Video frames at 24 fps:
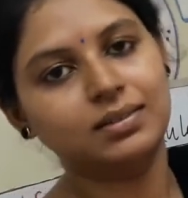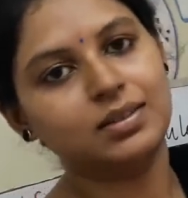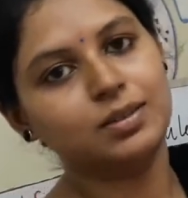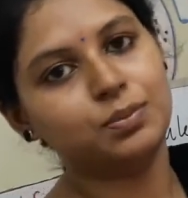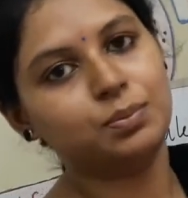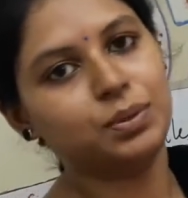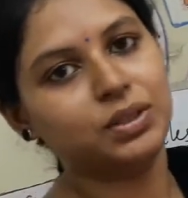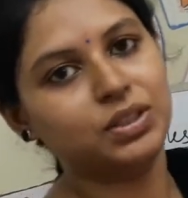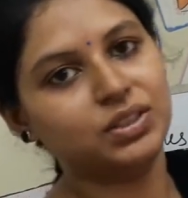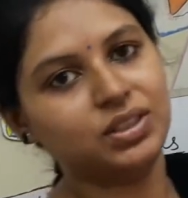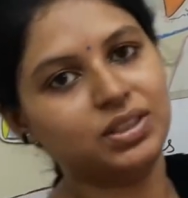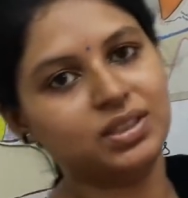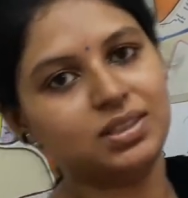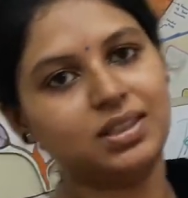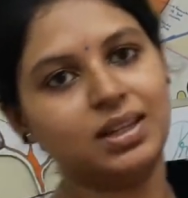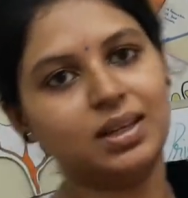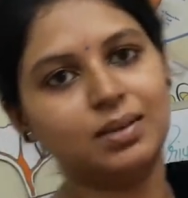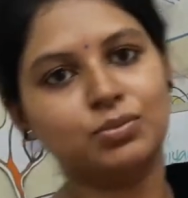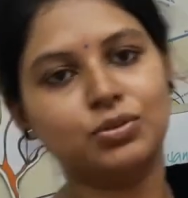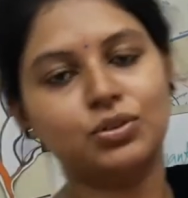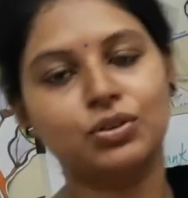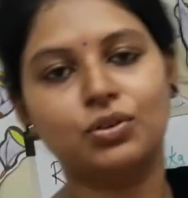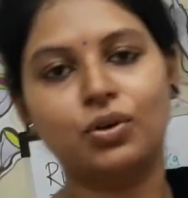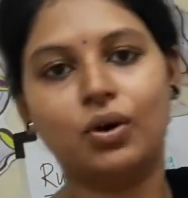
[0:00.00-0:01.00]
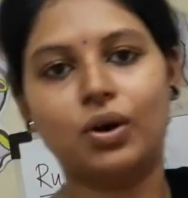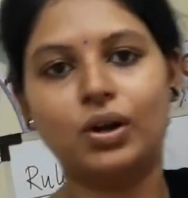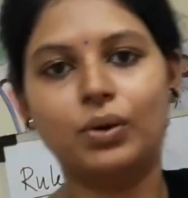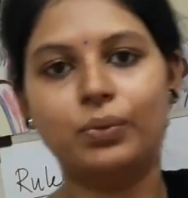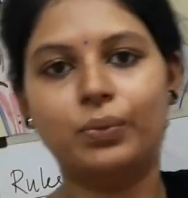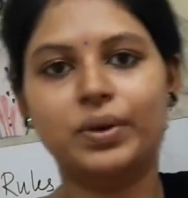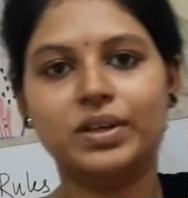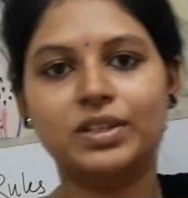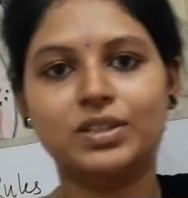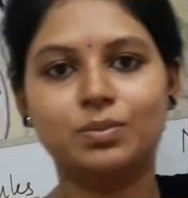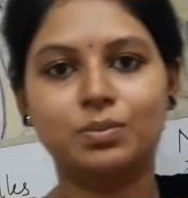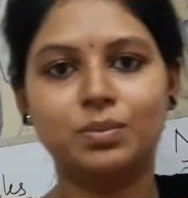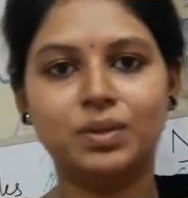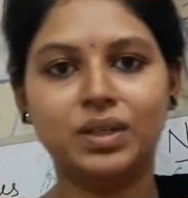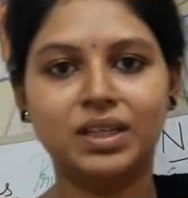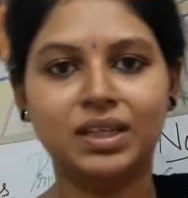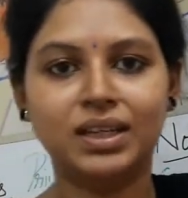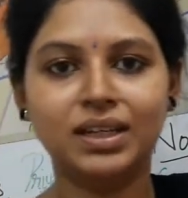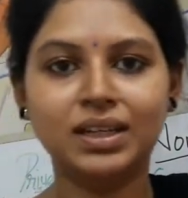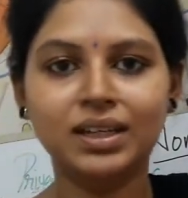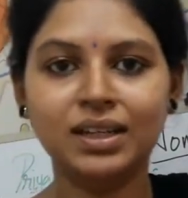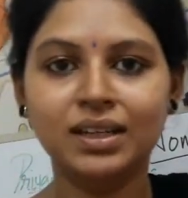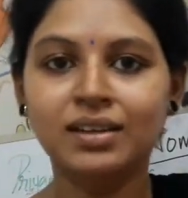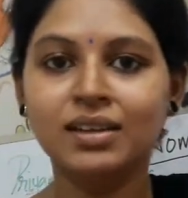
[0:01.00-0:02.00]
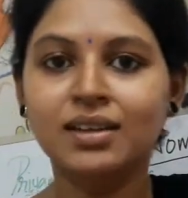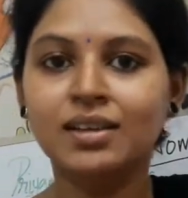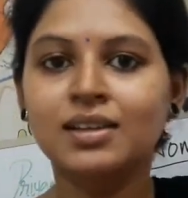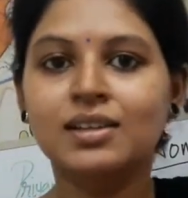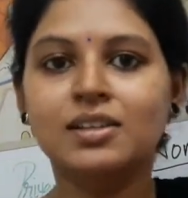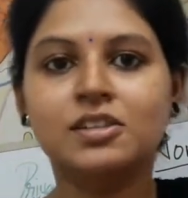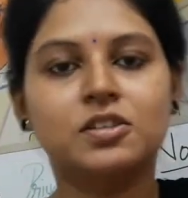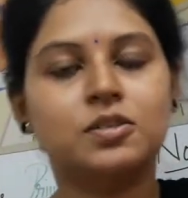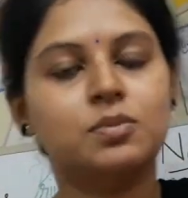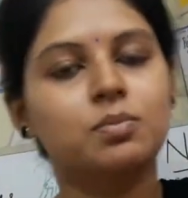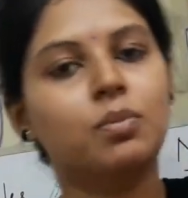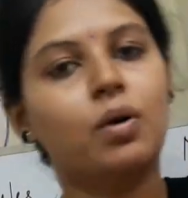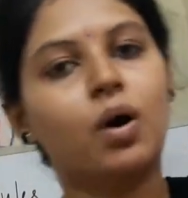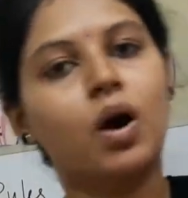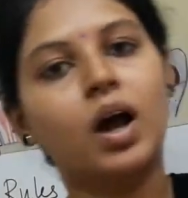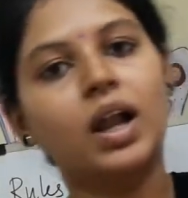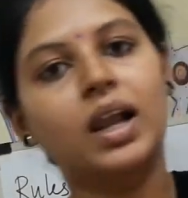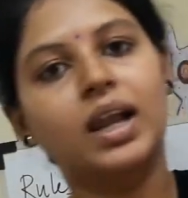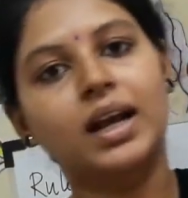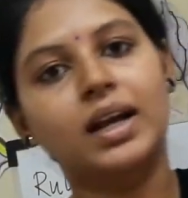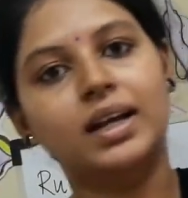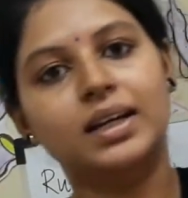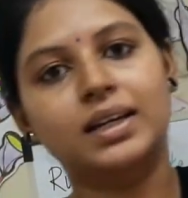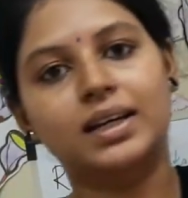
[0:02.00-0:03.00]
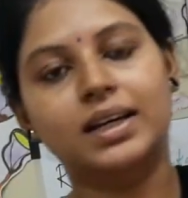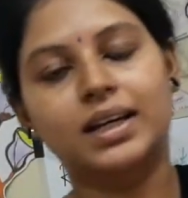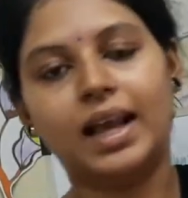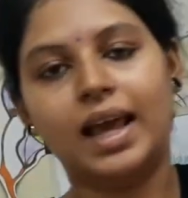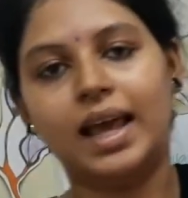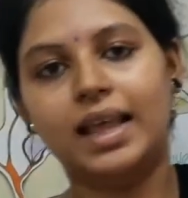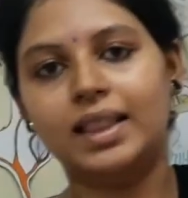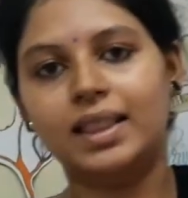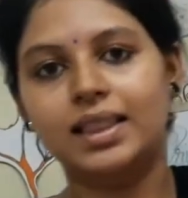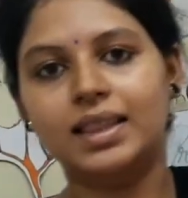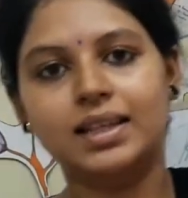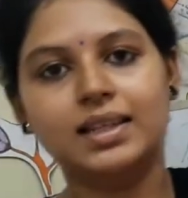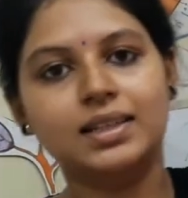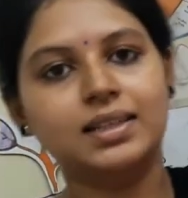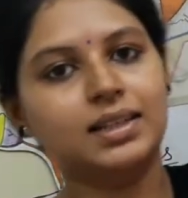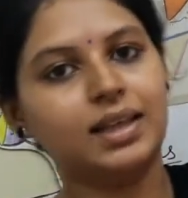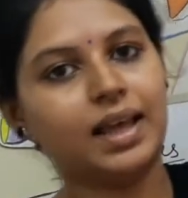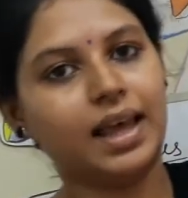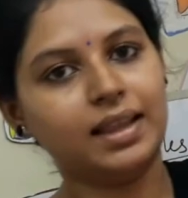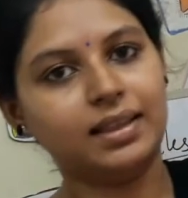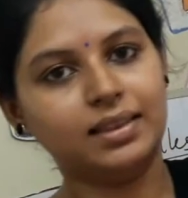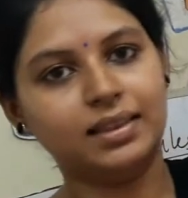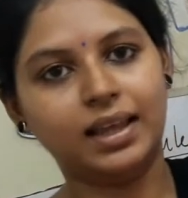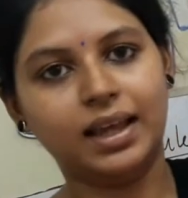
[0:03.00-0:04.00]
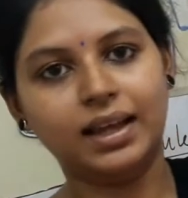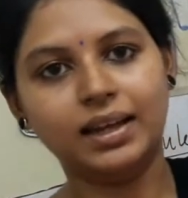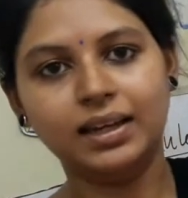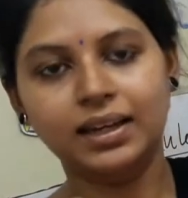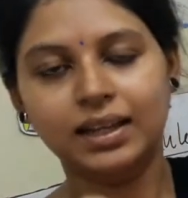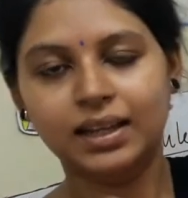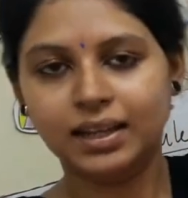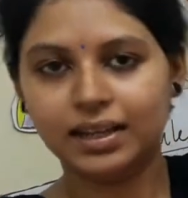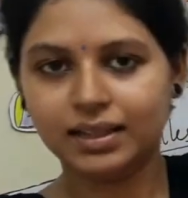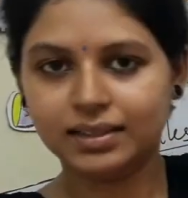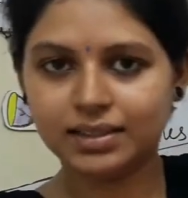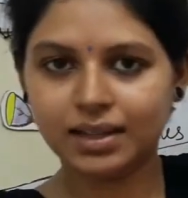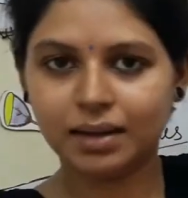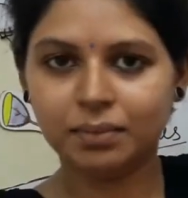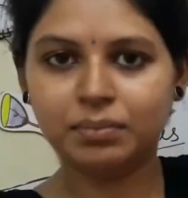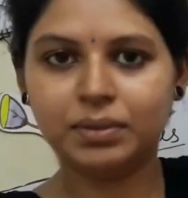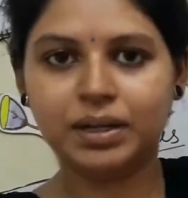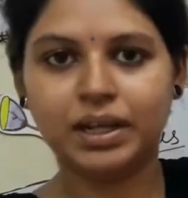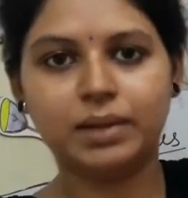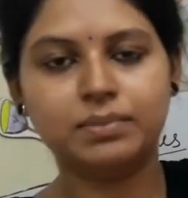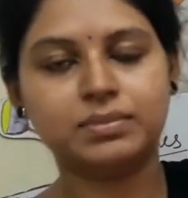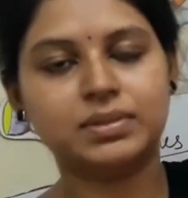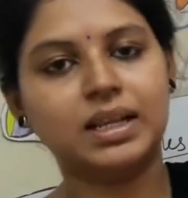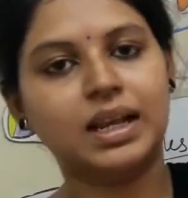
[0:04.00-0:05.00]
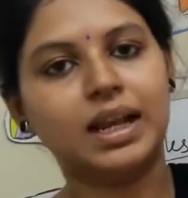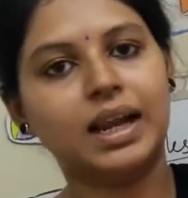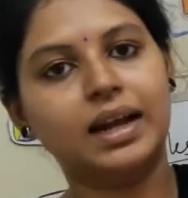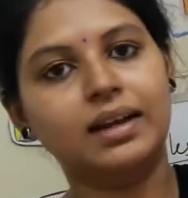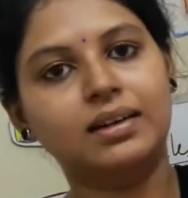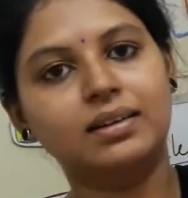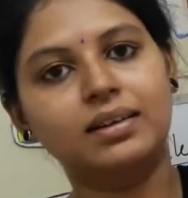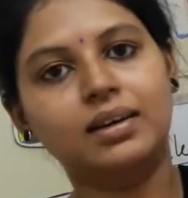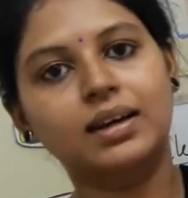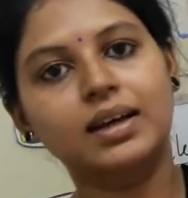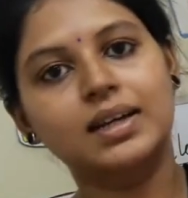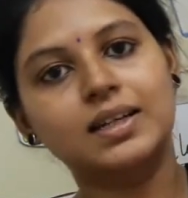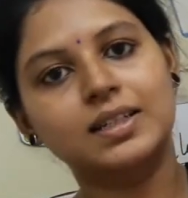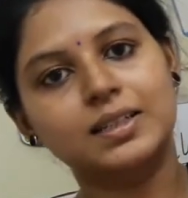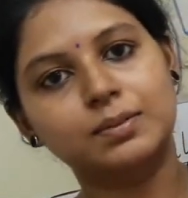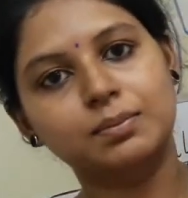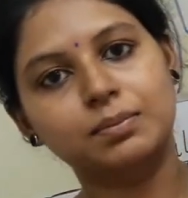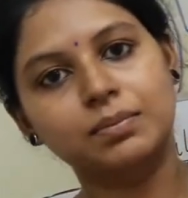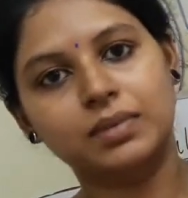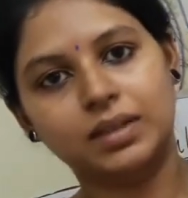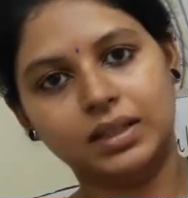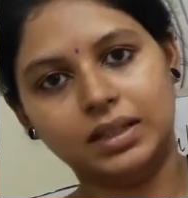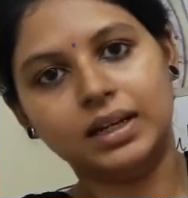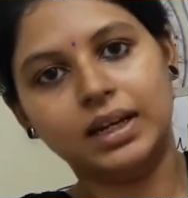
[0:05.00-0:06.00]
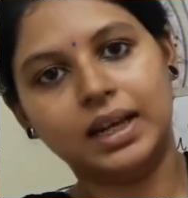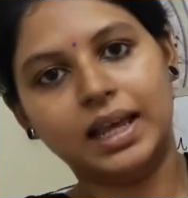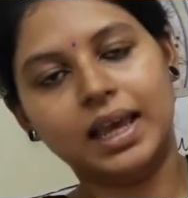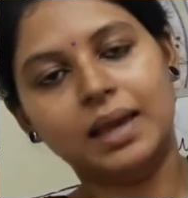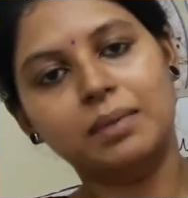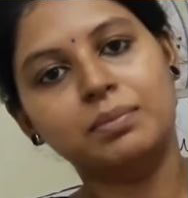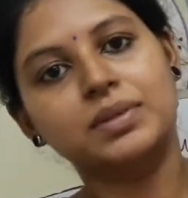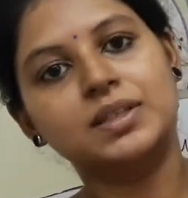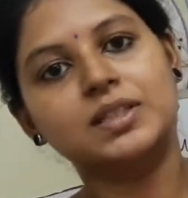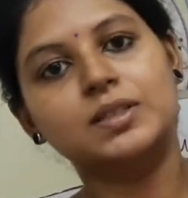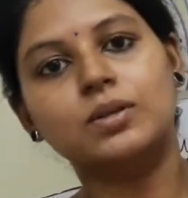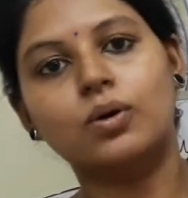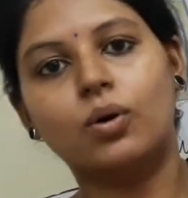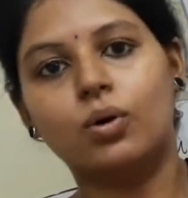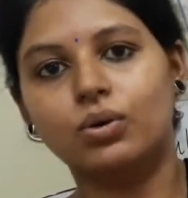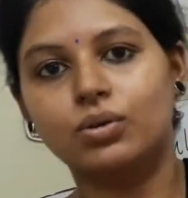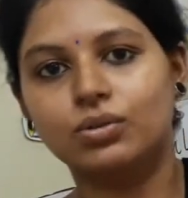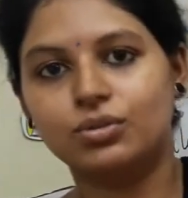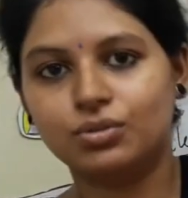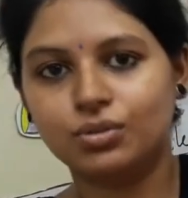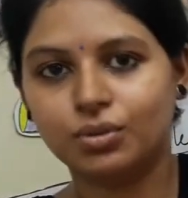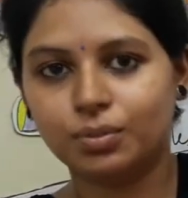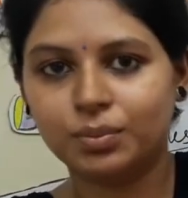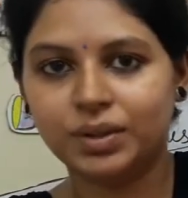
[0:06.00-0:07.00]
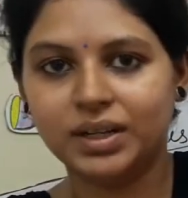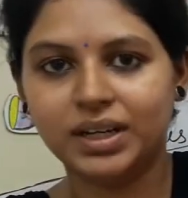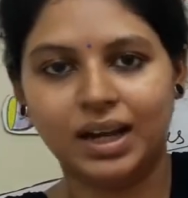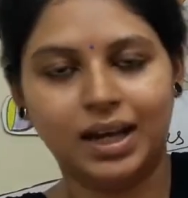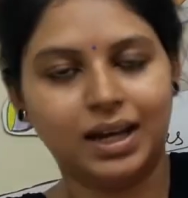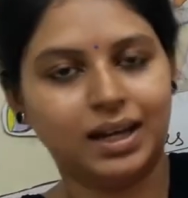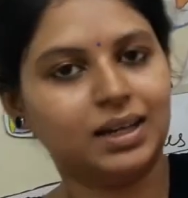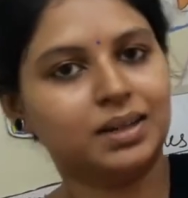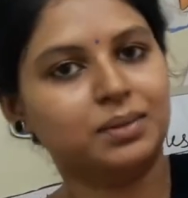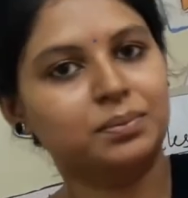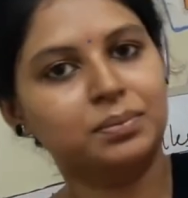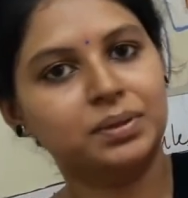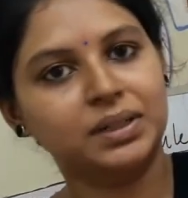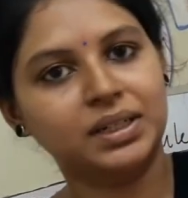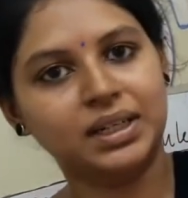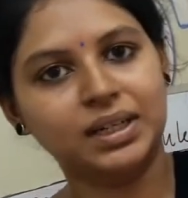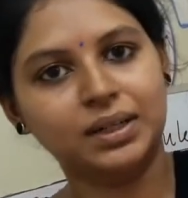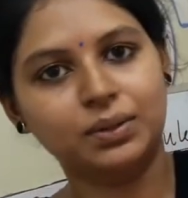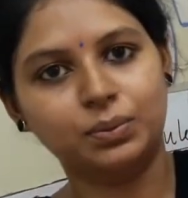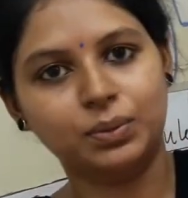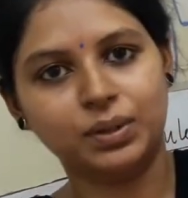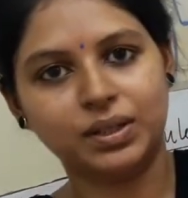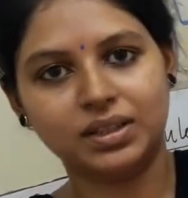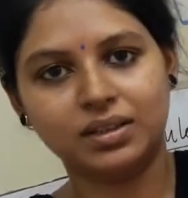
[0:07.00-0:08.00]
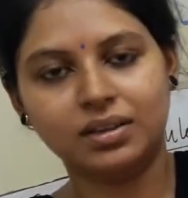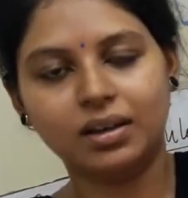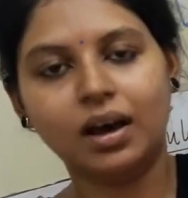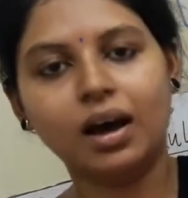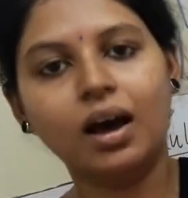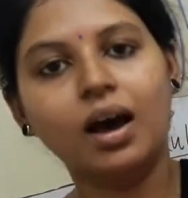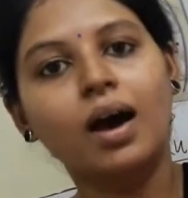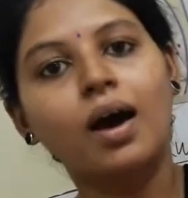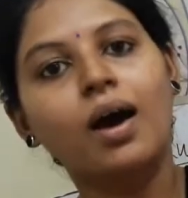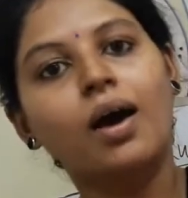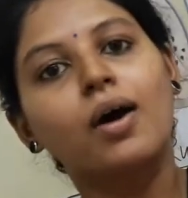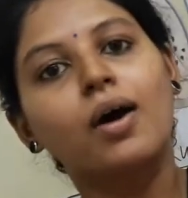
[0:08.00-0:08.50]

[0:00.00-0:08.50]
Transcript: The species name should always be in small letter, and then sometimes the name is also being accompanied with the